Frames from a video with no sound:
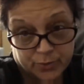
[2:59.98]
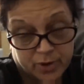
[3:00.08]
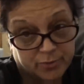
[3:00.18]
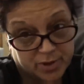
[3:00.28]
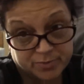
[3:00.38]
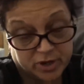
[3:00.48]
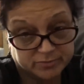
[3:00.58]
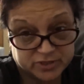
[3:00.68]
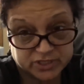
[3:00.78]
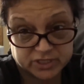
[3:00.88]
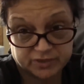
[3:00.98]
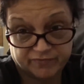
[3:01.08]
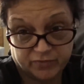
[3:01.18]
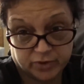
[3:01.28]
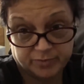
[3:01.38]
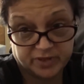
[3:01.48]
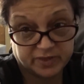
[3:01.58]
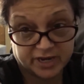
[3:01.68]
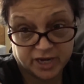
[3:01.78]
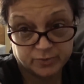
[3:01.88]
Well, my mom just informed me
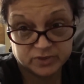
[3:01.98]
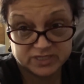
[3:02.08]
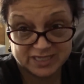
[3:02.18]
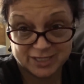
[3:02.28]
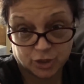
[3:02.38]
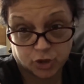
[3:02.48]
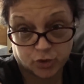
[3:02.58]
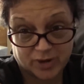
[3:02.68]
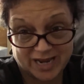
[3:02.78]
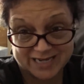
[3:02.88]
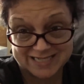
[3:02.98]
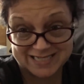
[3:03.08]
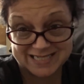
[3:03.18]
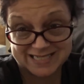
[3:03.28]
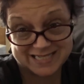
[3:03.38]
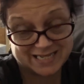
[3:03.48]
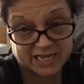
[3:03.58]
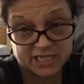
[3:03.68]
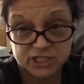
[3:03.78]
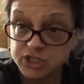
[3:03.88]
that I was incorrect.
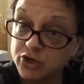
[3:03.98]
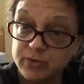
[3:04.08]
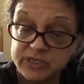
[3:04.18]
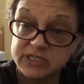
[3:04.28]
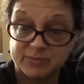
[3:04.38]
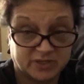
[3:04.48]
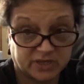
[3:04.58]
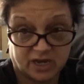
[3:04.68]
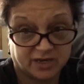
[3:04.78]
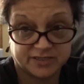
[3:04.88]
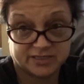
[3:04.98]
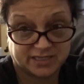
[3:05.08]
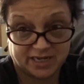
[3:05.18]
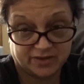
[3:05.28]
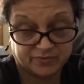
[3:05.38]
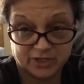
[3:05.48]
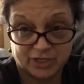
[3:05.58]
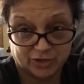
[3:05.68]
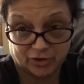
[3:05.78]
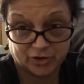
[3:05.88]
Today is going to be the hottest day of the
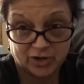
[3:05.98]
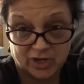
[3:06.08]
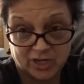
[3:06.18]
year.